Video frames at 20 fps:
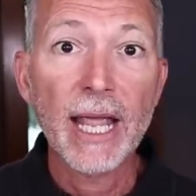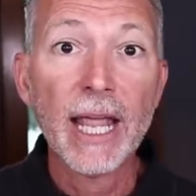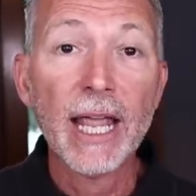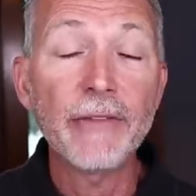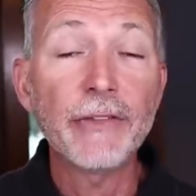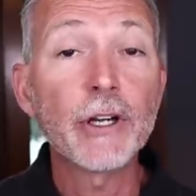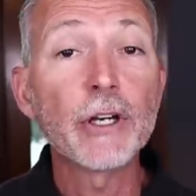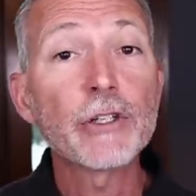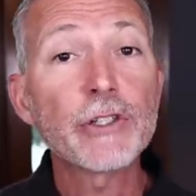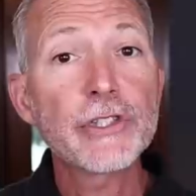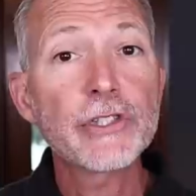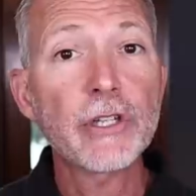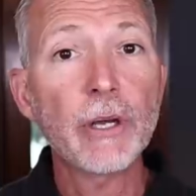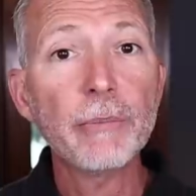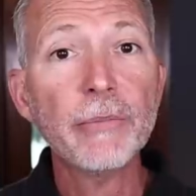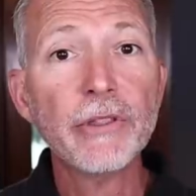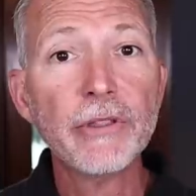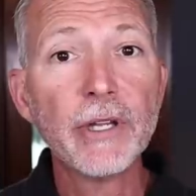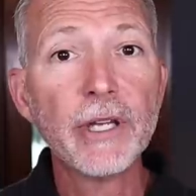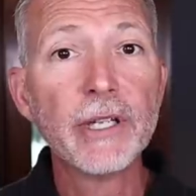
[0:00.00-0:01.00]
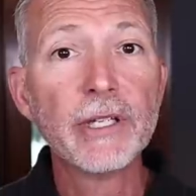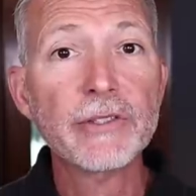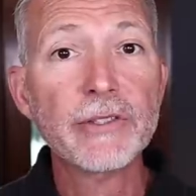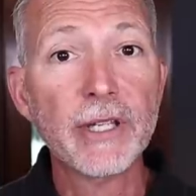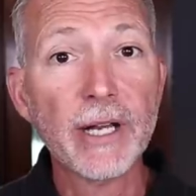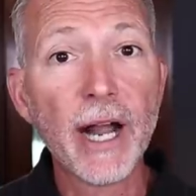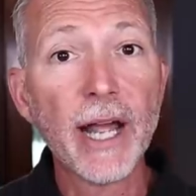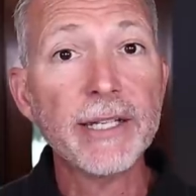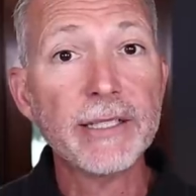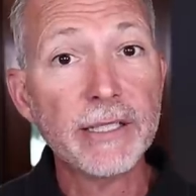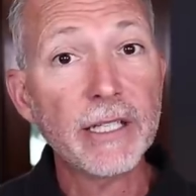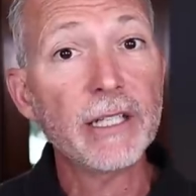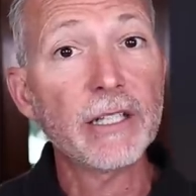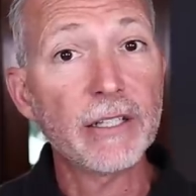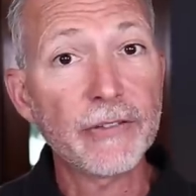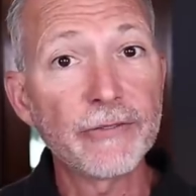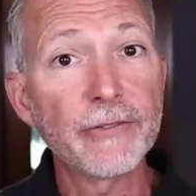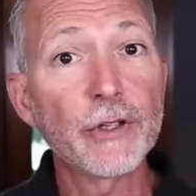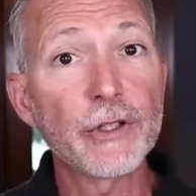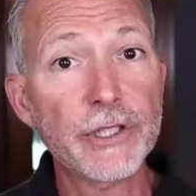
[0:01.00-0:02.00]
And there are some things that I did in
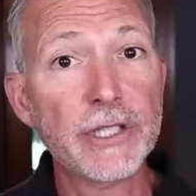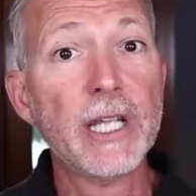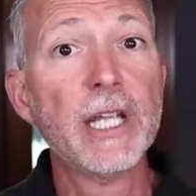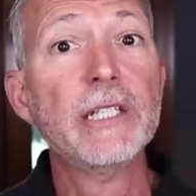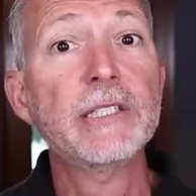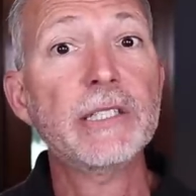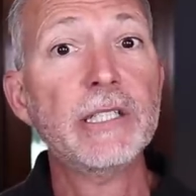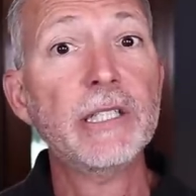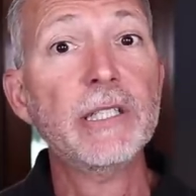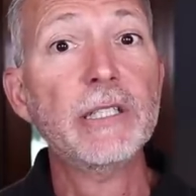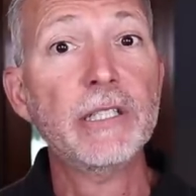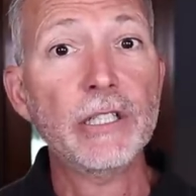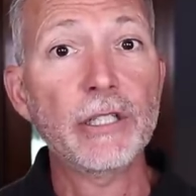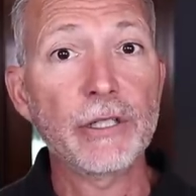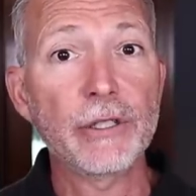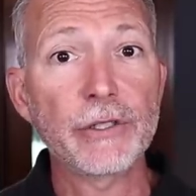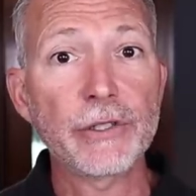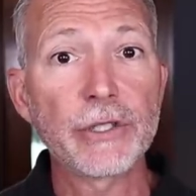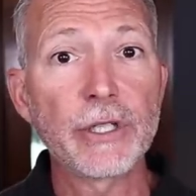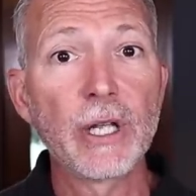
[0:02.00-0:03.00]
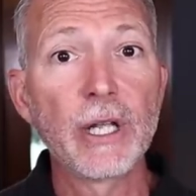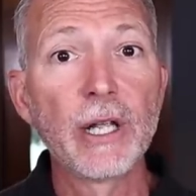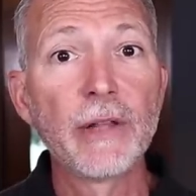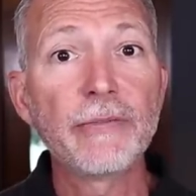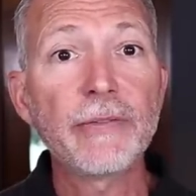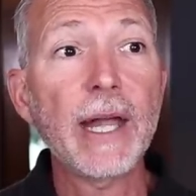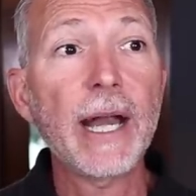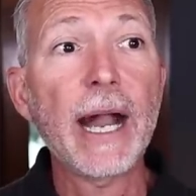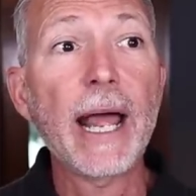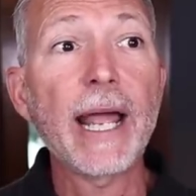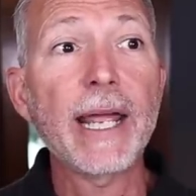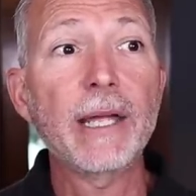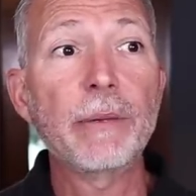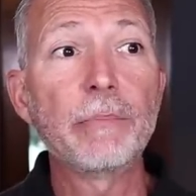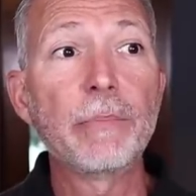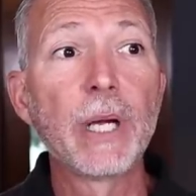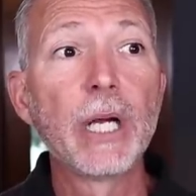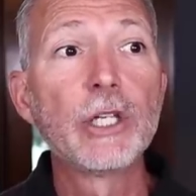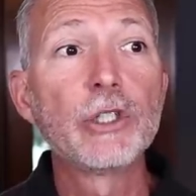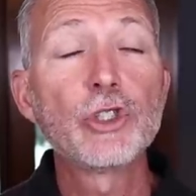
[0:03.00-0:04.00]
the first eighteen years that I
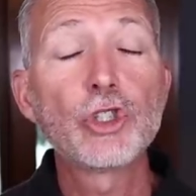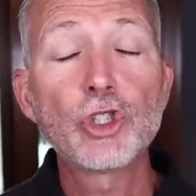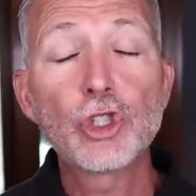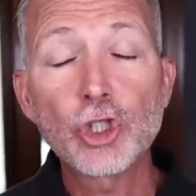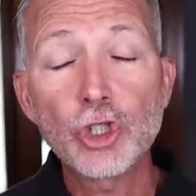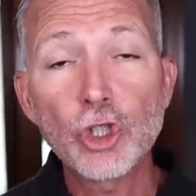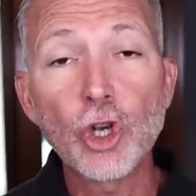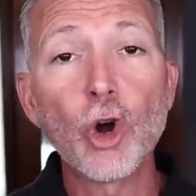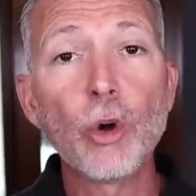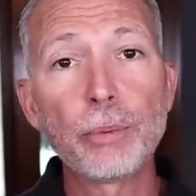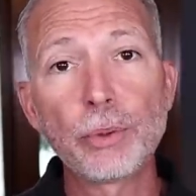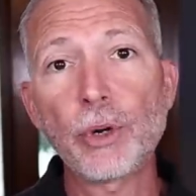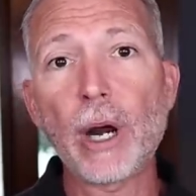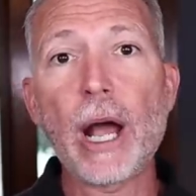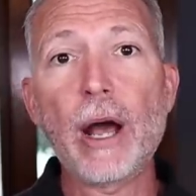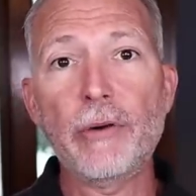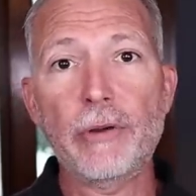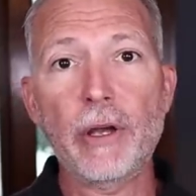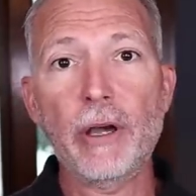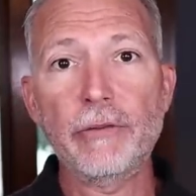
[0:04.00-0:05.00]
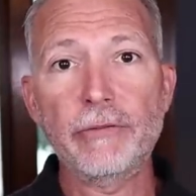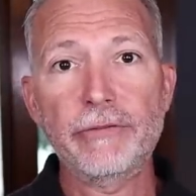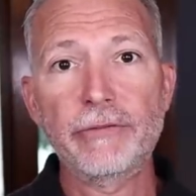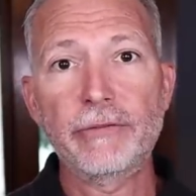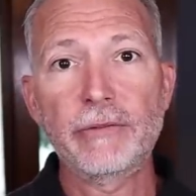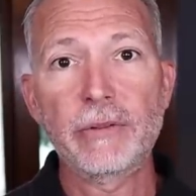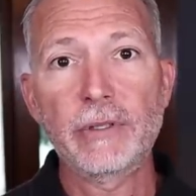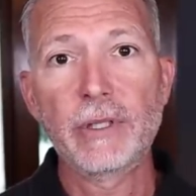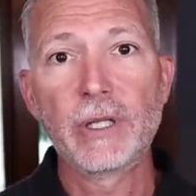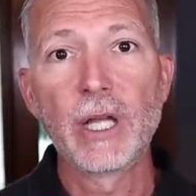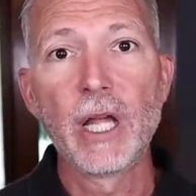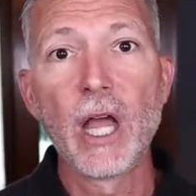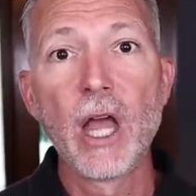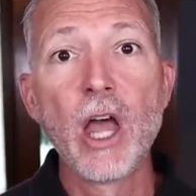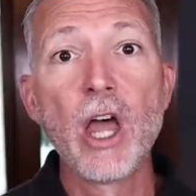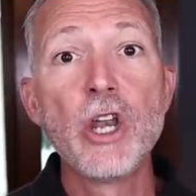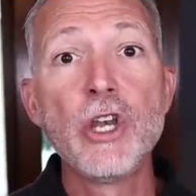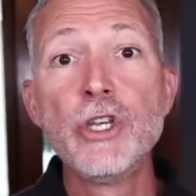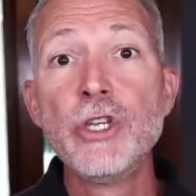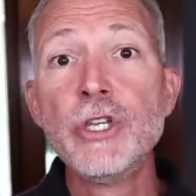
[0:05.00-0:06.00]
am so proud of,
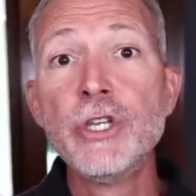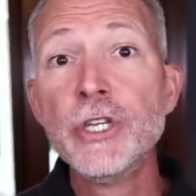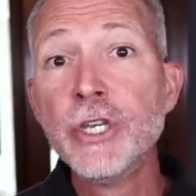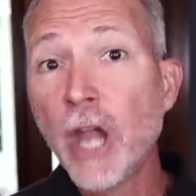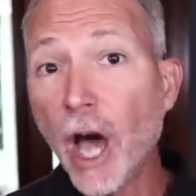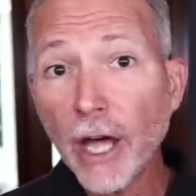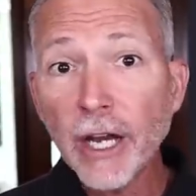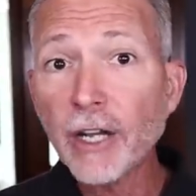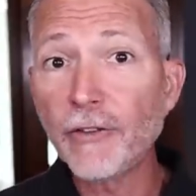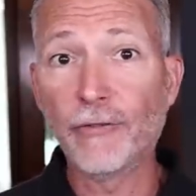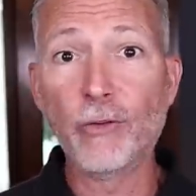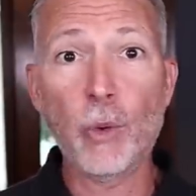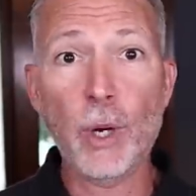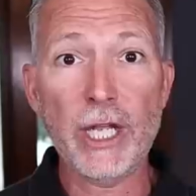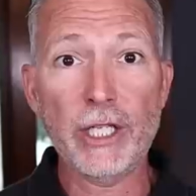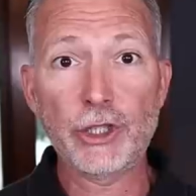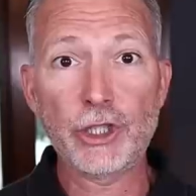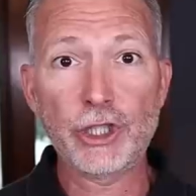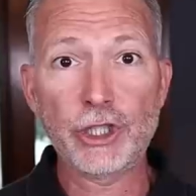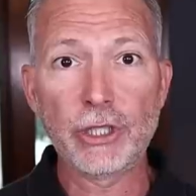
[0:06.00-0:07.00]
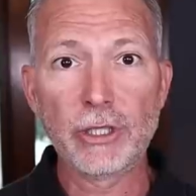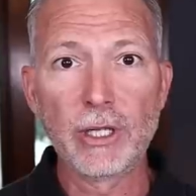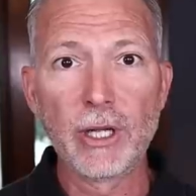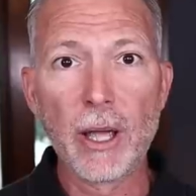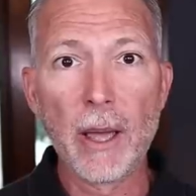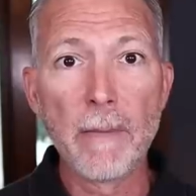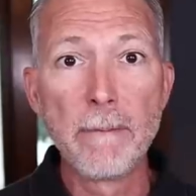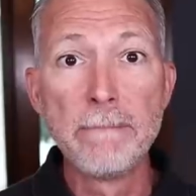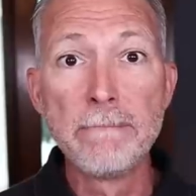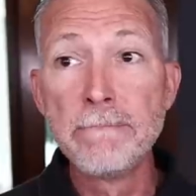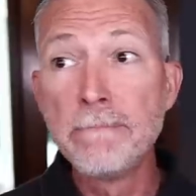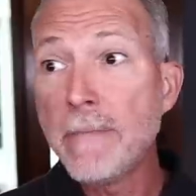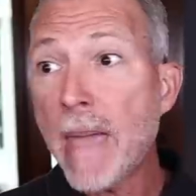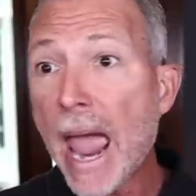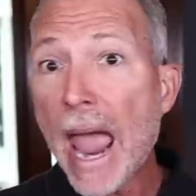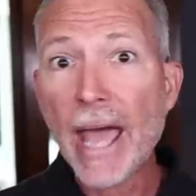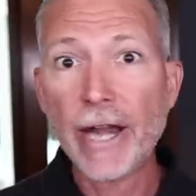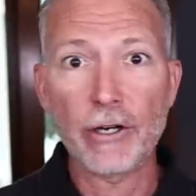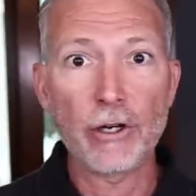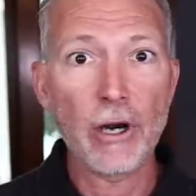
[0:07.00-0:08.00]
none of which
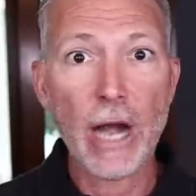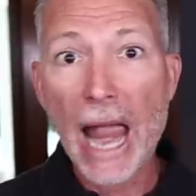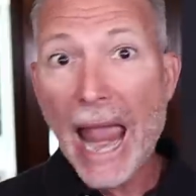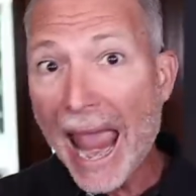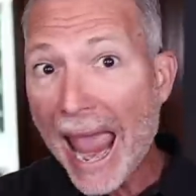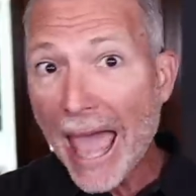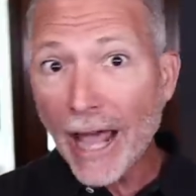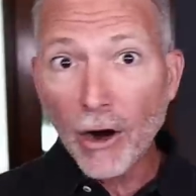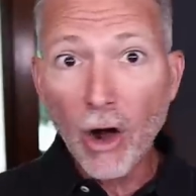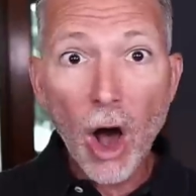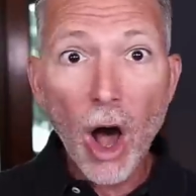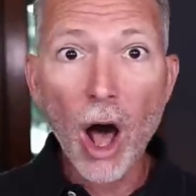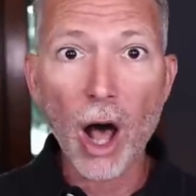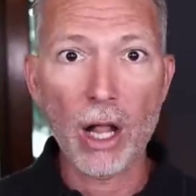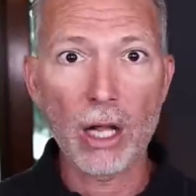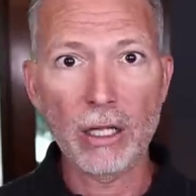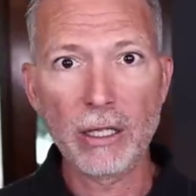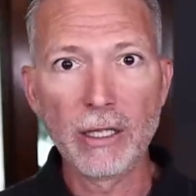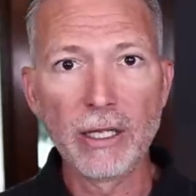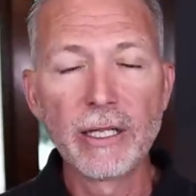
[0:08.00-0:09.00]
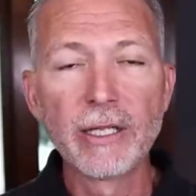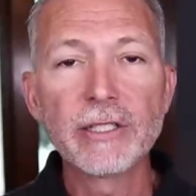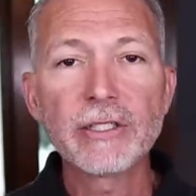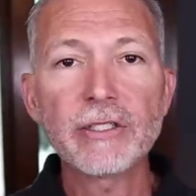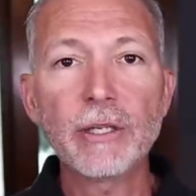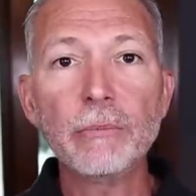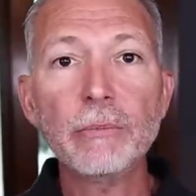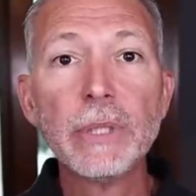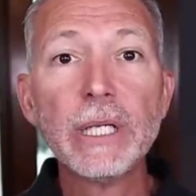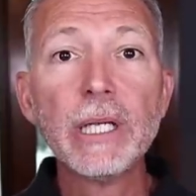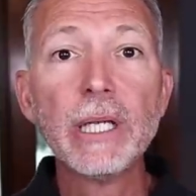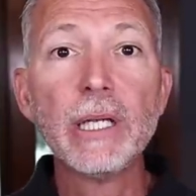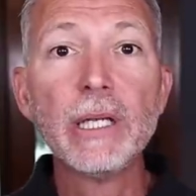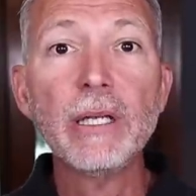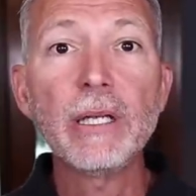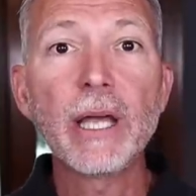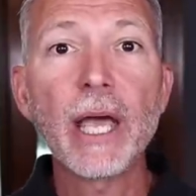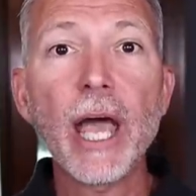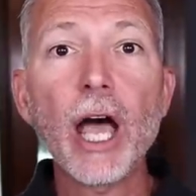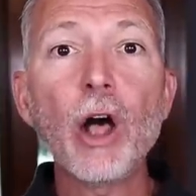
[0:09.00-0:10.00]
matter at all to
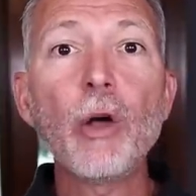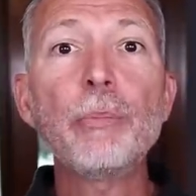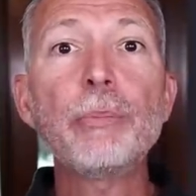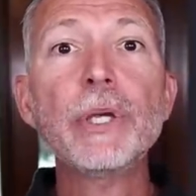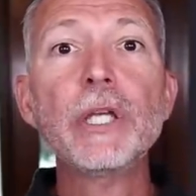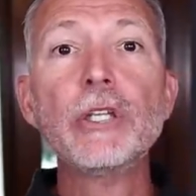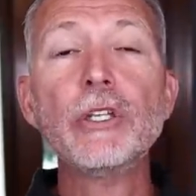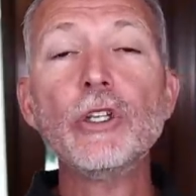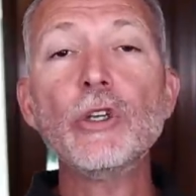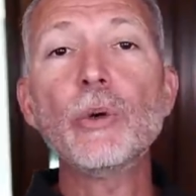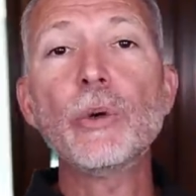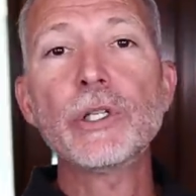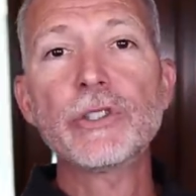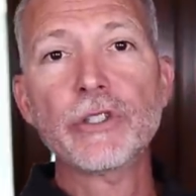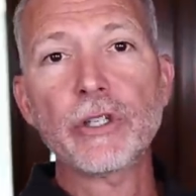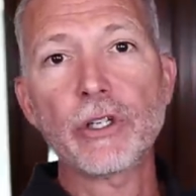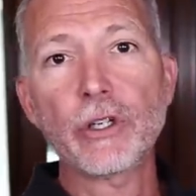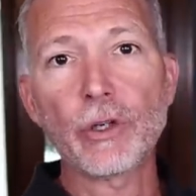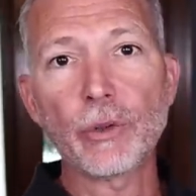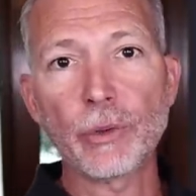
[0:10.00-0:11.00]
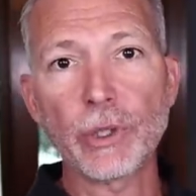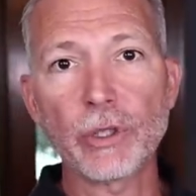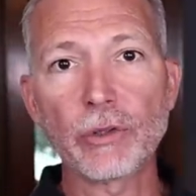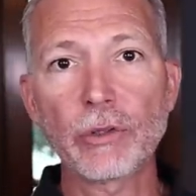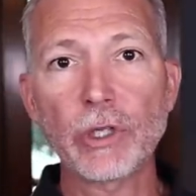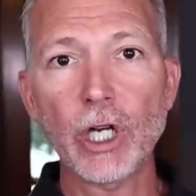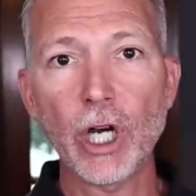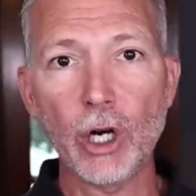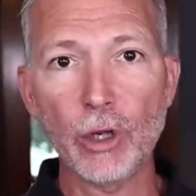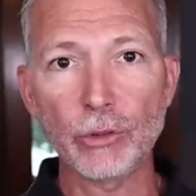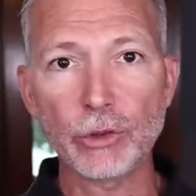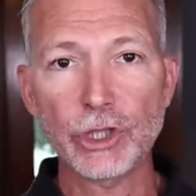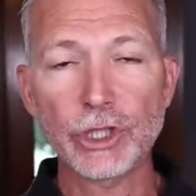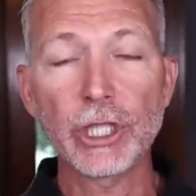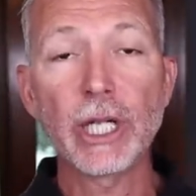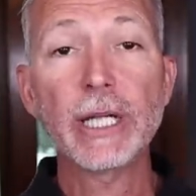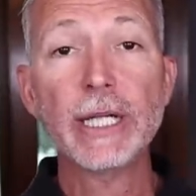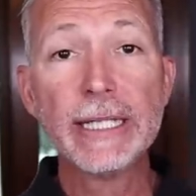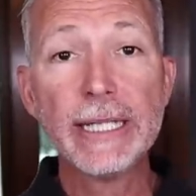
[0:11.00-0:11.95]
me helping you as a career coach.